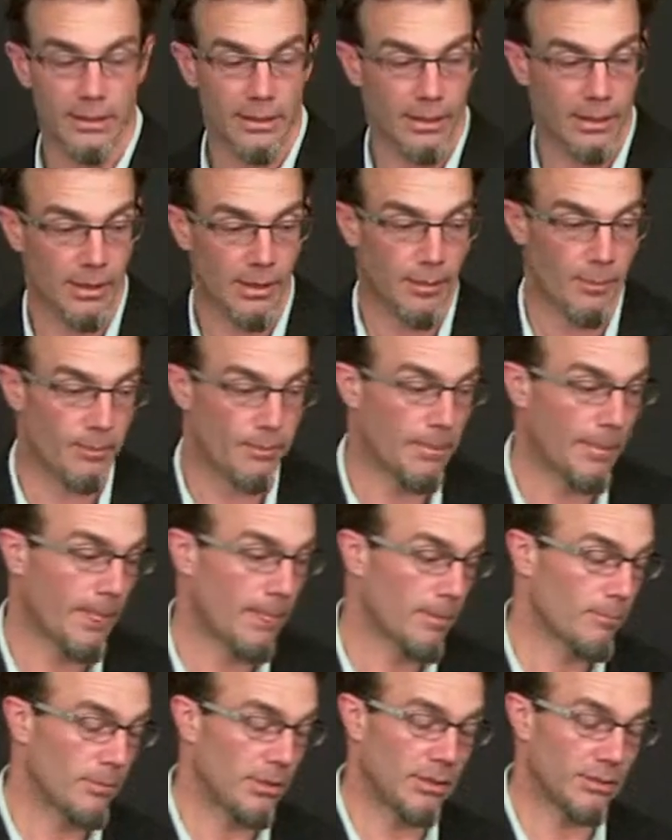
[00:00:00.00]
Um,
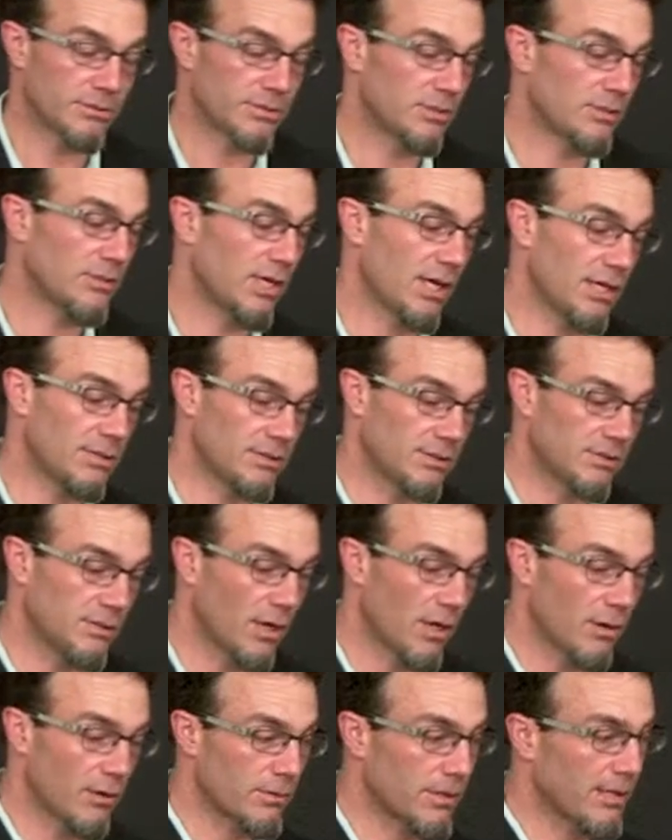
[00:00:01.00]
because the chances
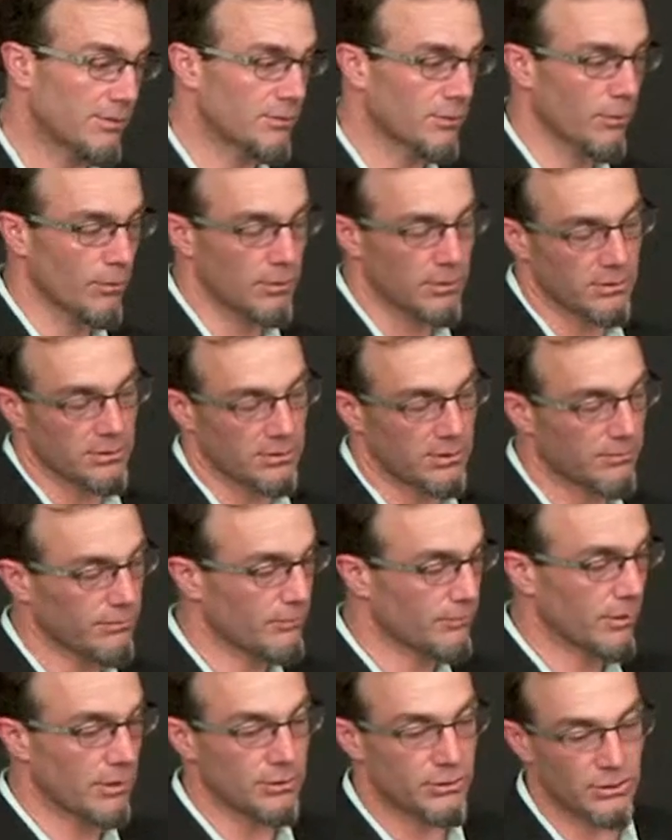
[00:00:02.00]
are that's going to
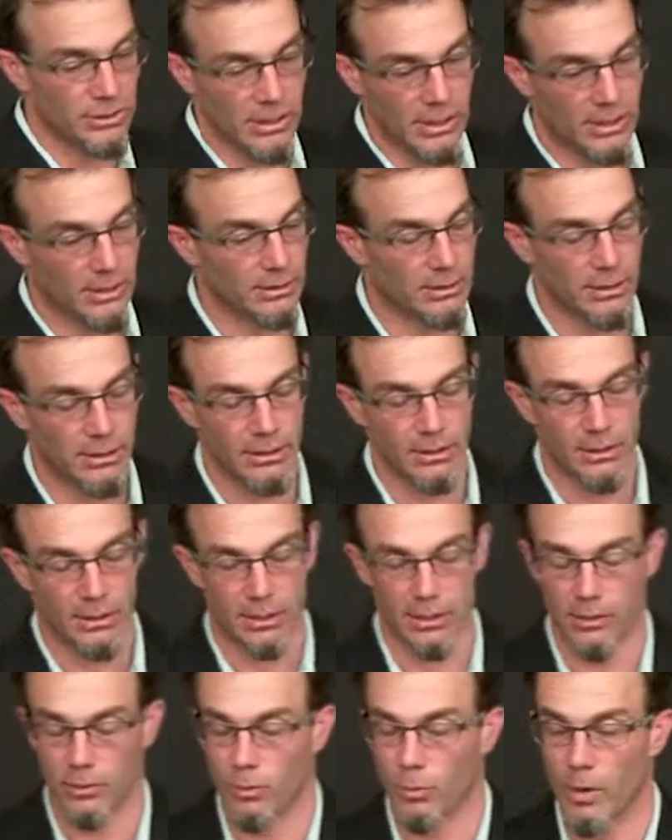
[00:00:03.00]
differentiate
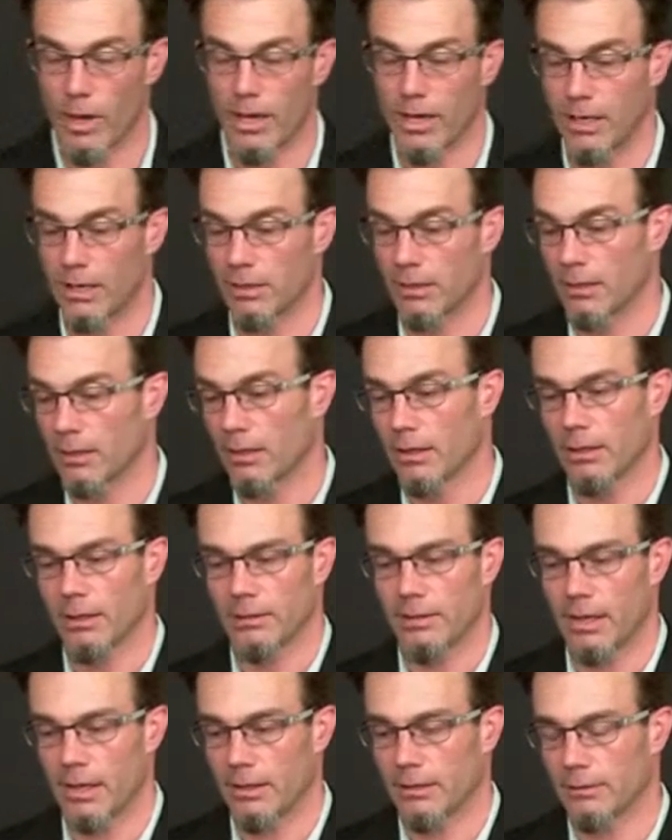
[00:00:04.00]
in a way
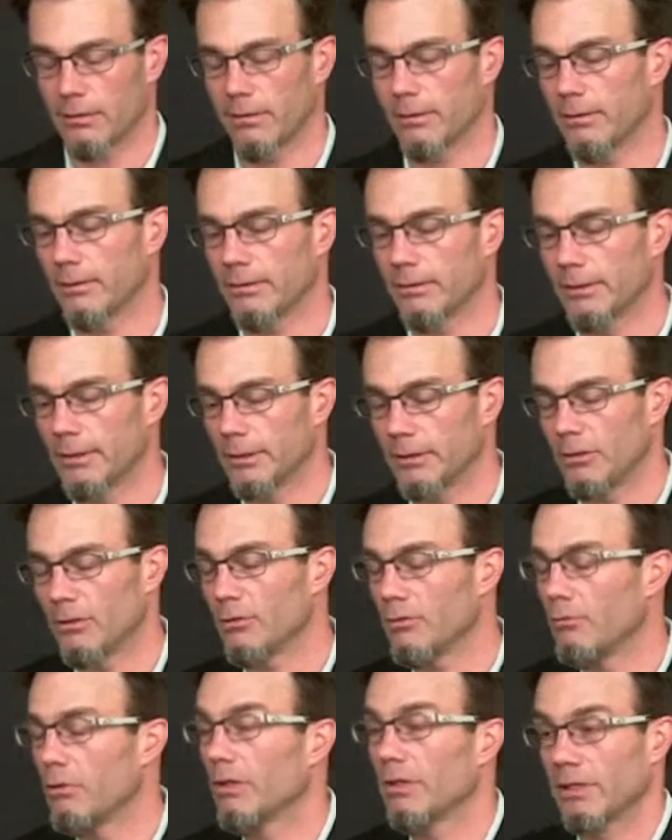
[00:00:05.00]
that
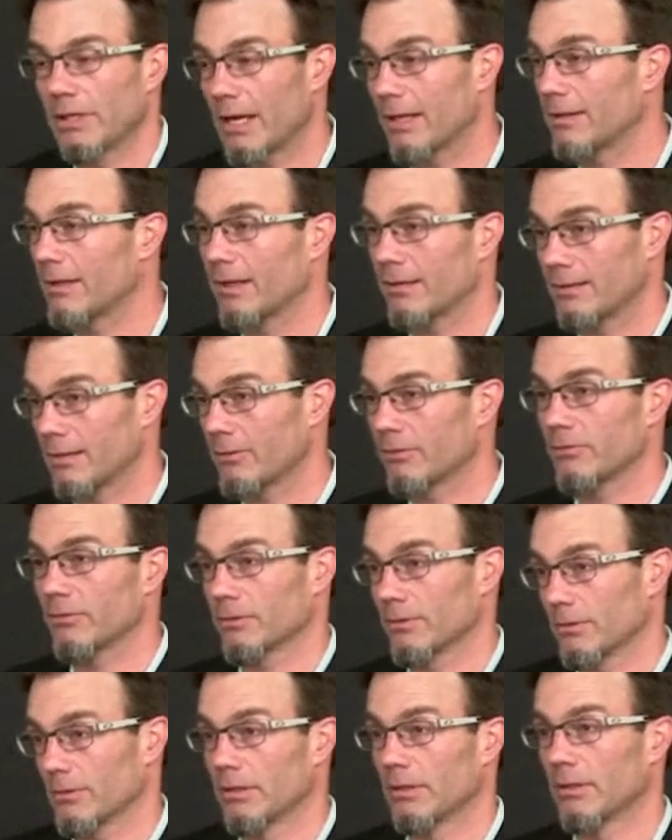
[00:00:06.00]
you're really not that
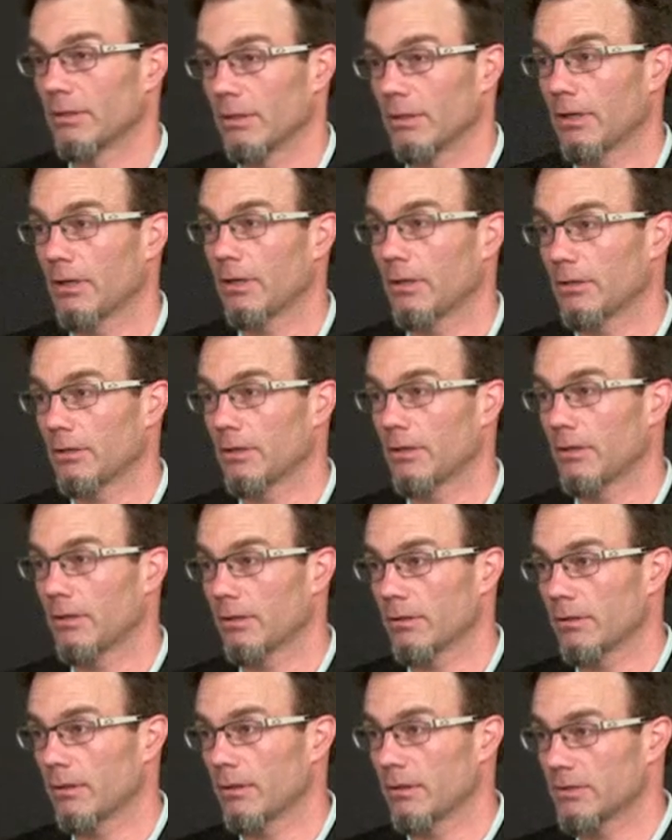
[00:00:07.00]
different. In a, in
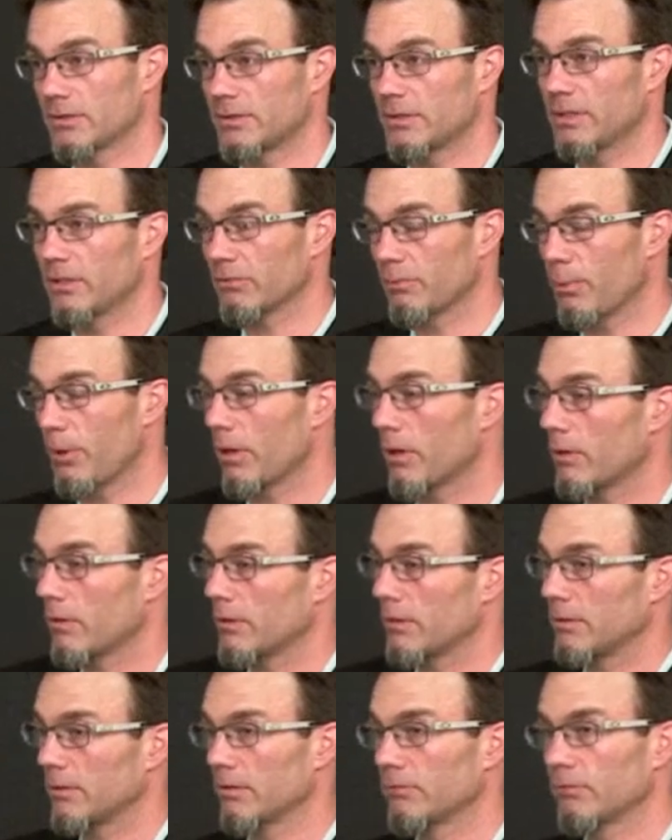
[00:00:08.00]
a, in a sea of
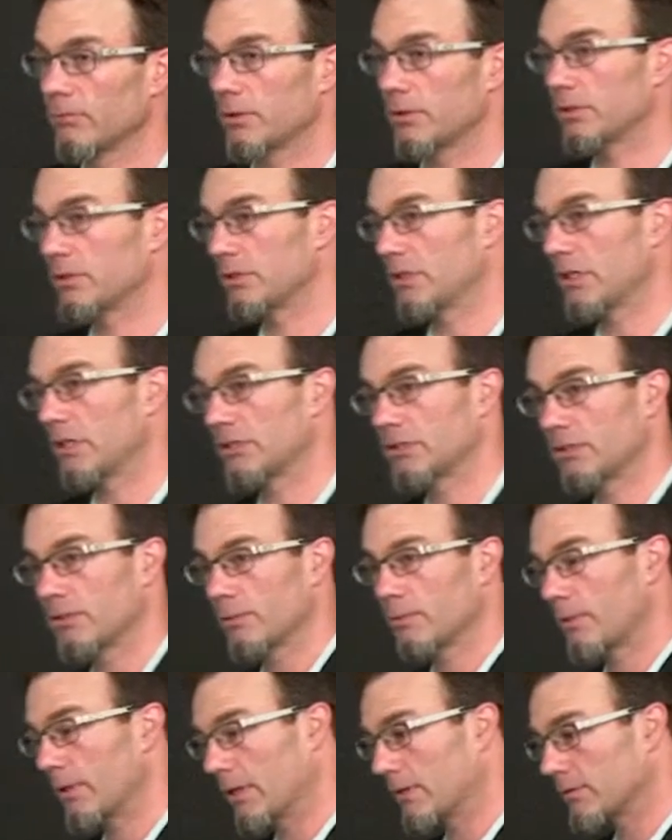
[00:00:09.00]
parity, differentiation
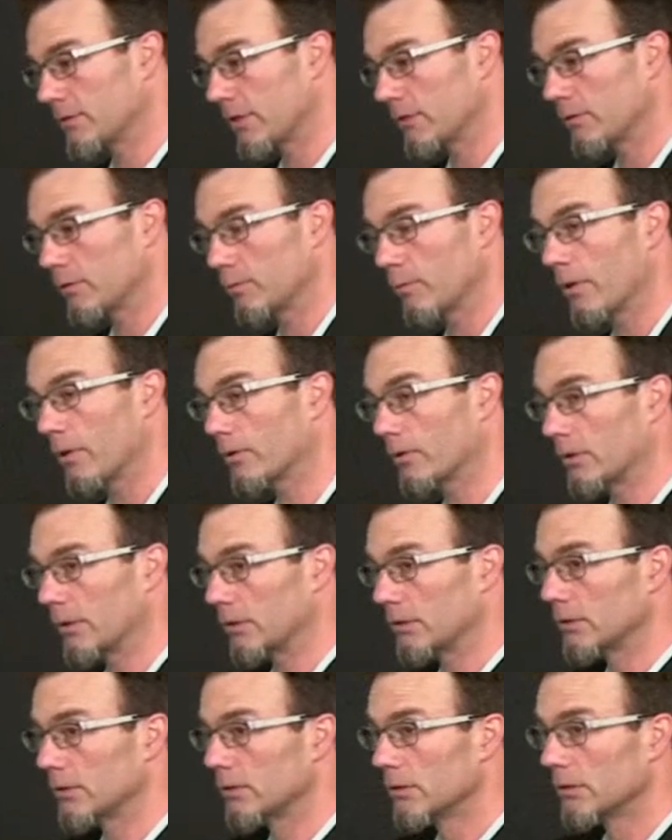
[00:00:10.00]
depends on your
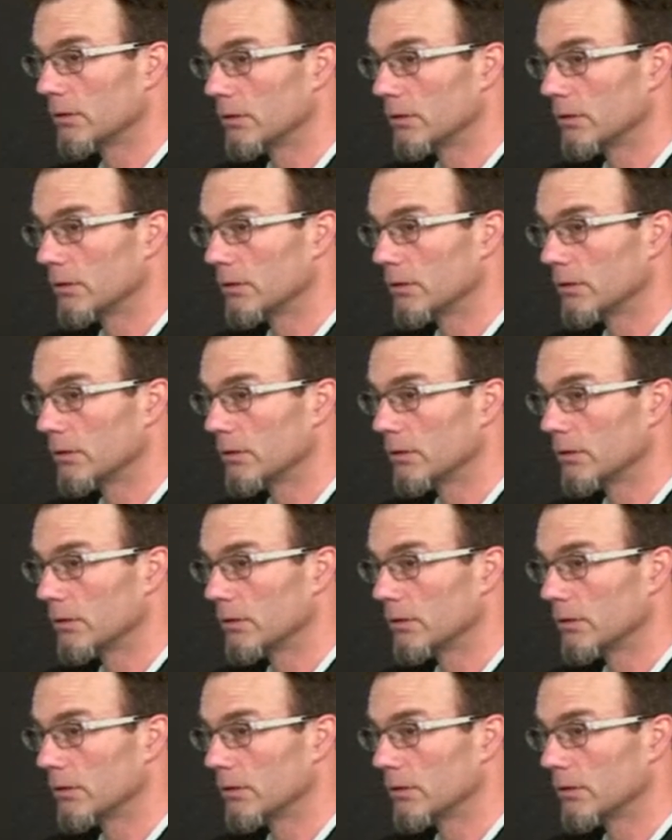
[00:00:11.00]
marketing.